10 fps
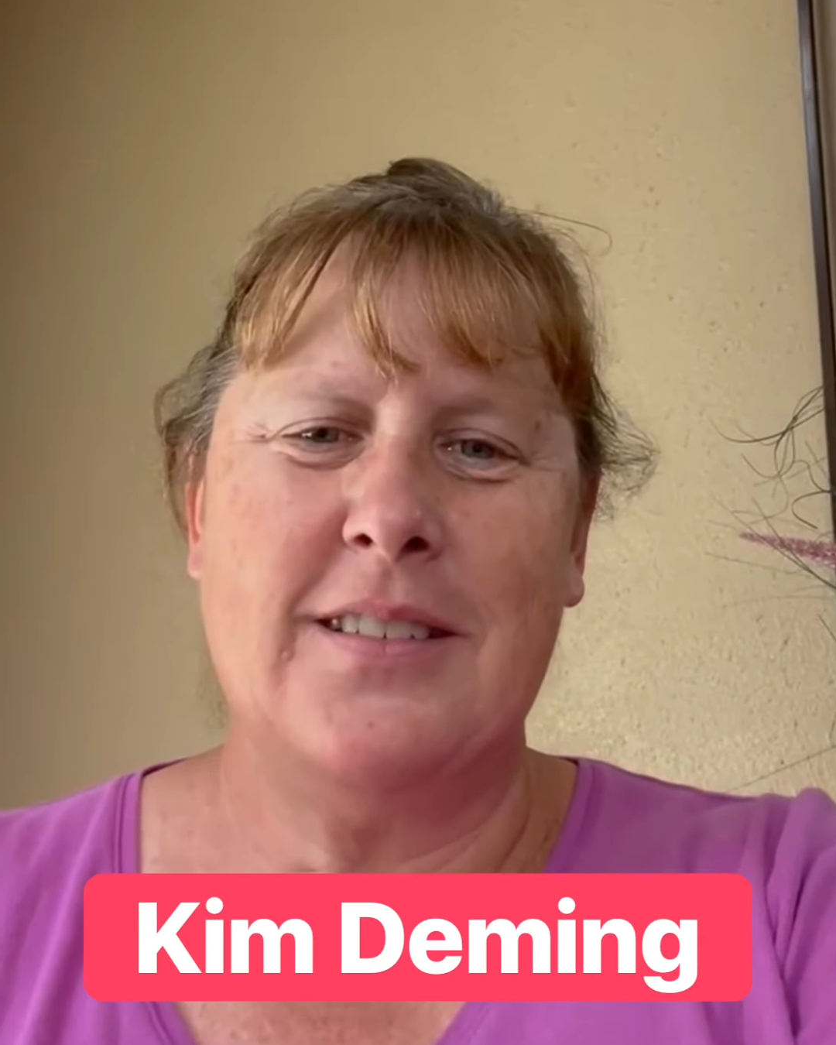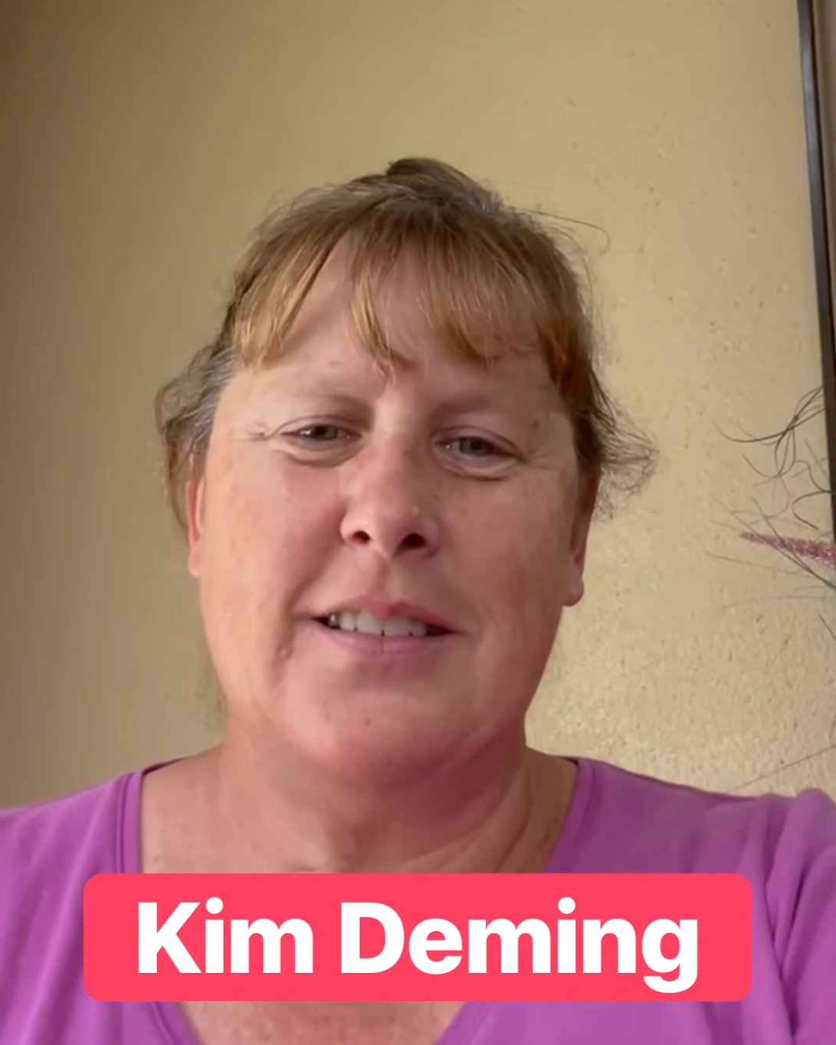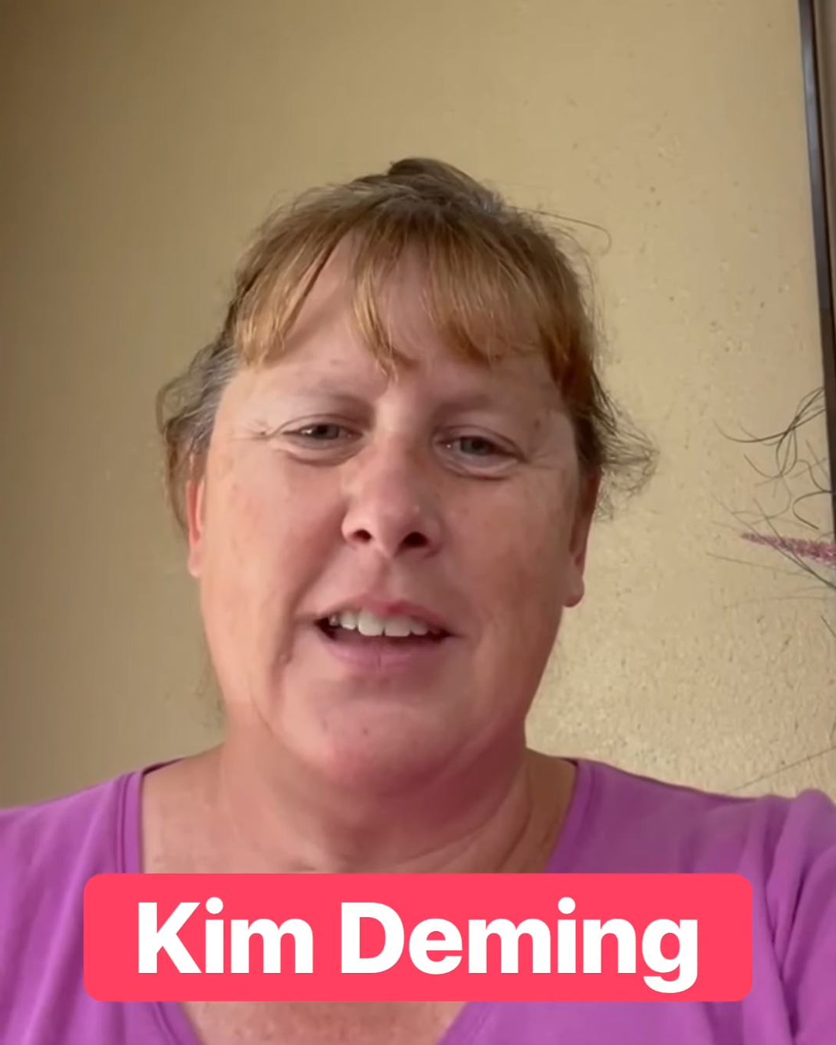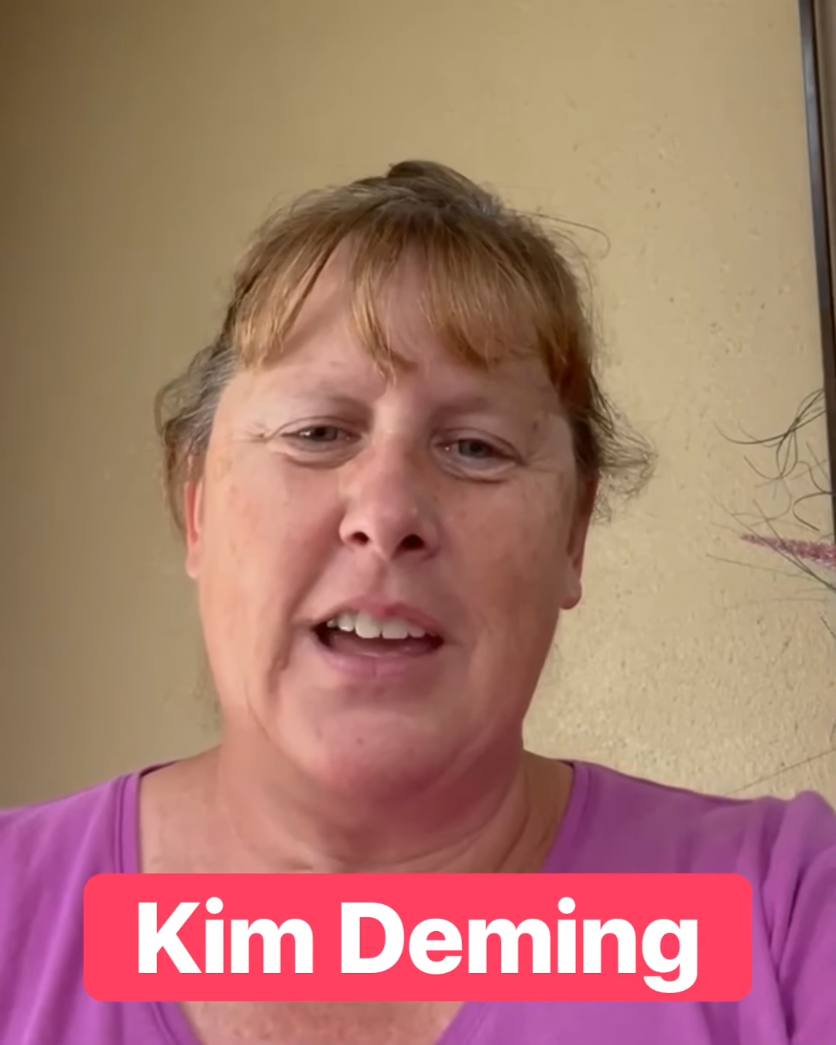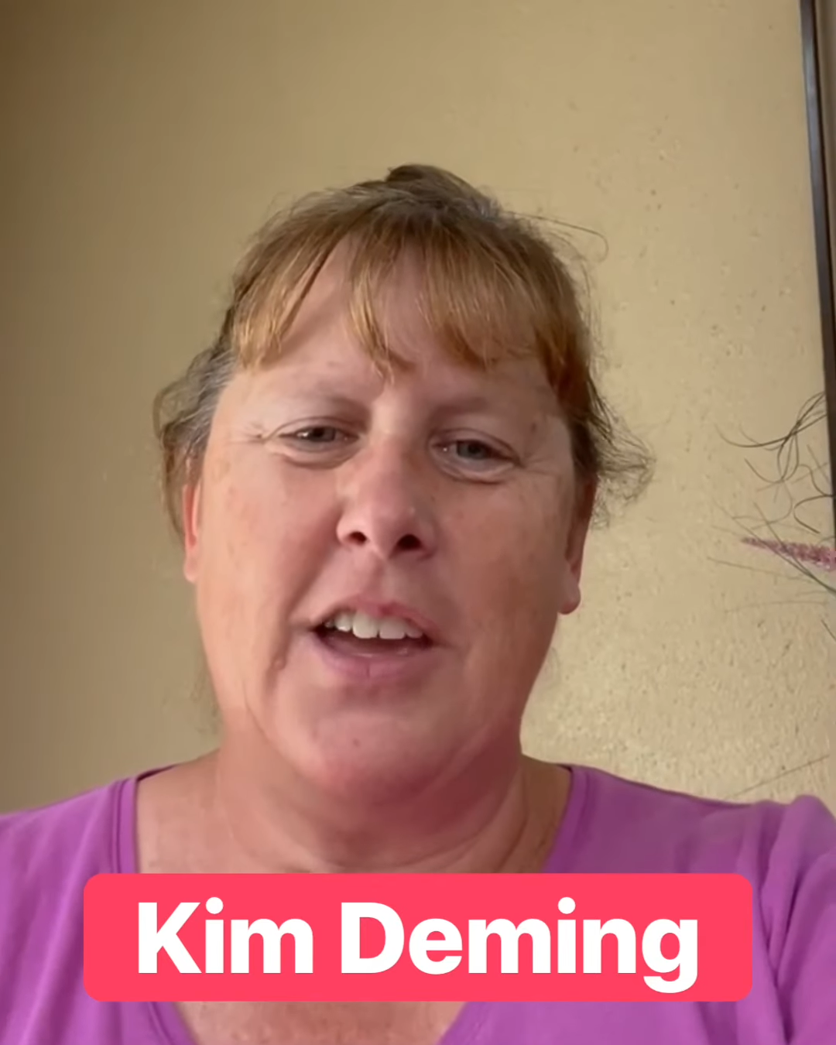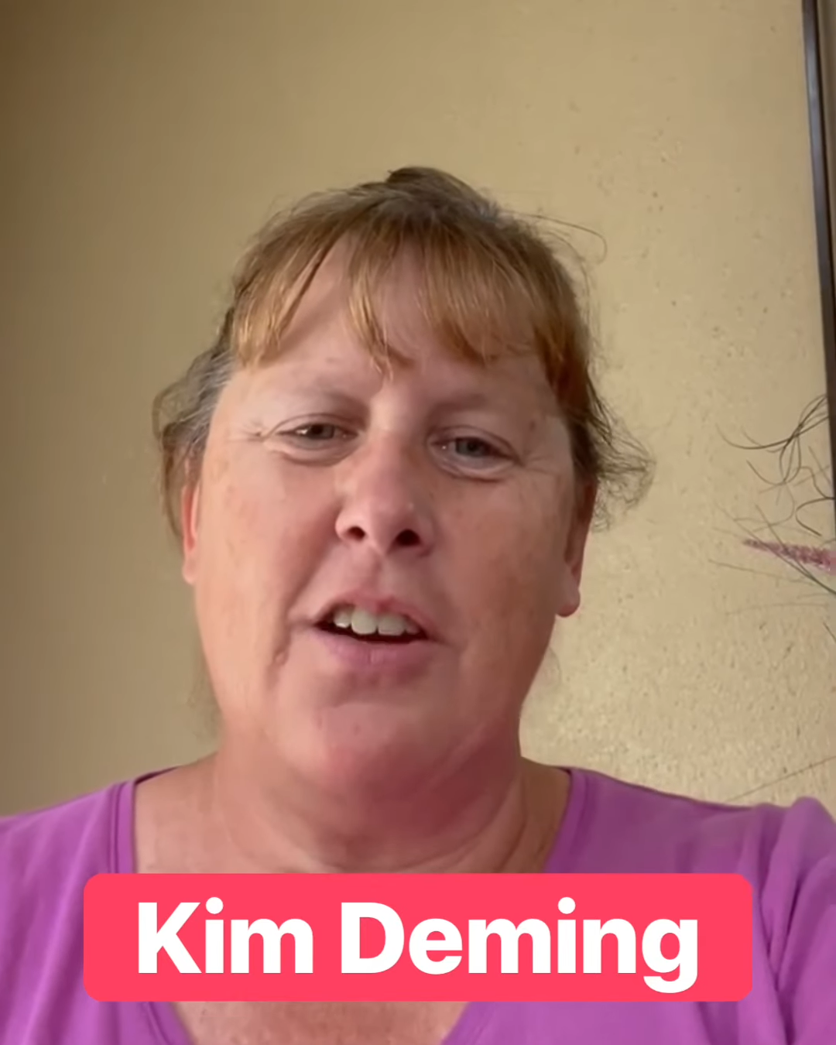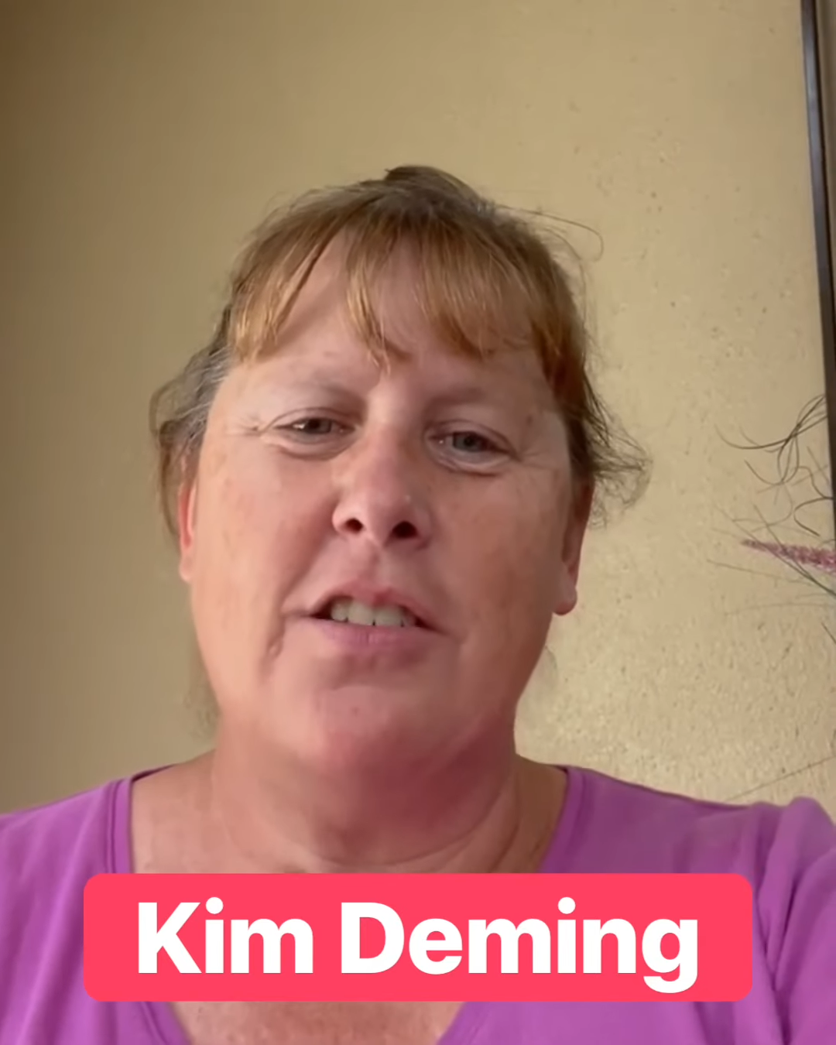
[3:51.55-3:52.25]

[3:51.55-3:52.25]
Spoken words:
Take care of